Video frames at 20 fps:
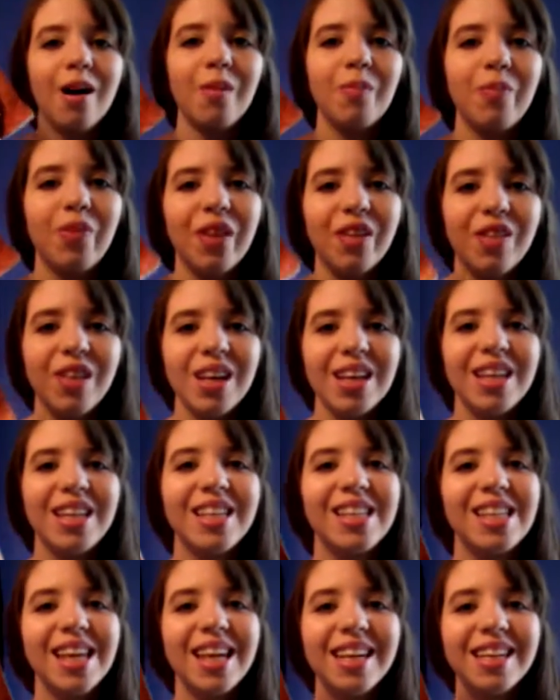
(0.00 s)
This
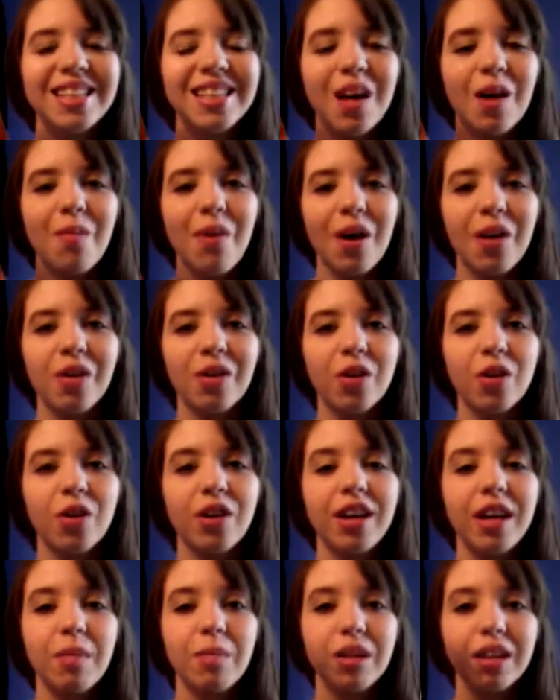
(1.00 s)
is about a girl
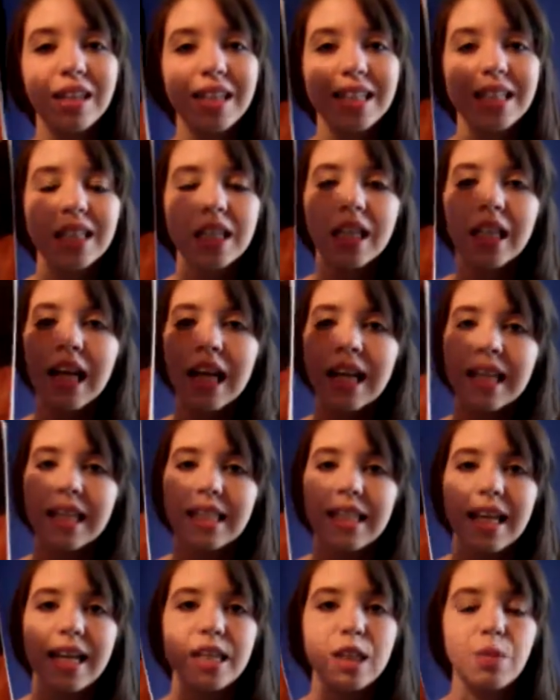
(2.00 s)
named Liesel, and it
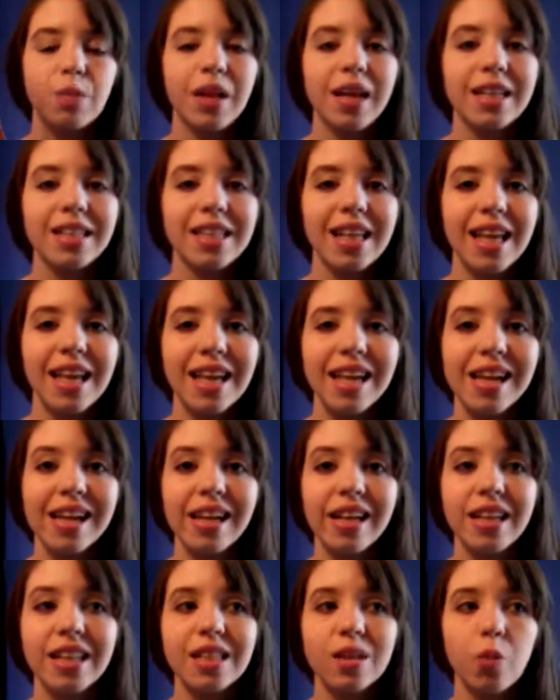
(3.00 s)
takes place
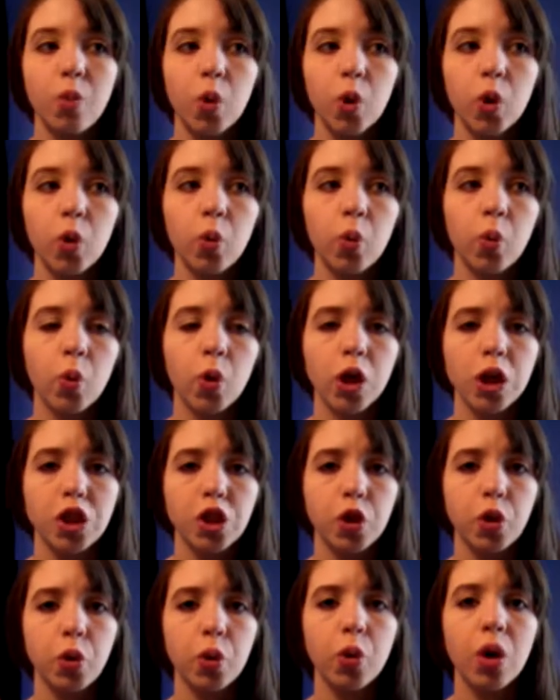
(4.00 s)
in World War
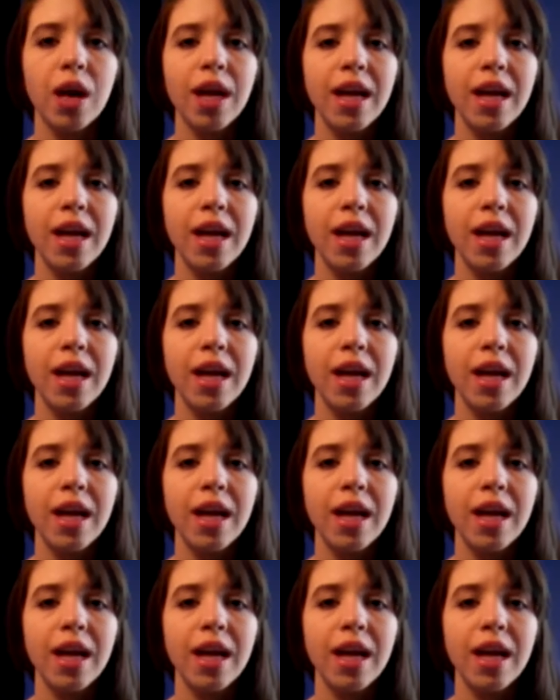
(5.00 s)
II,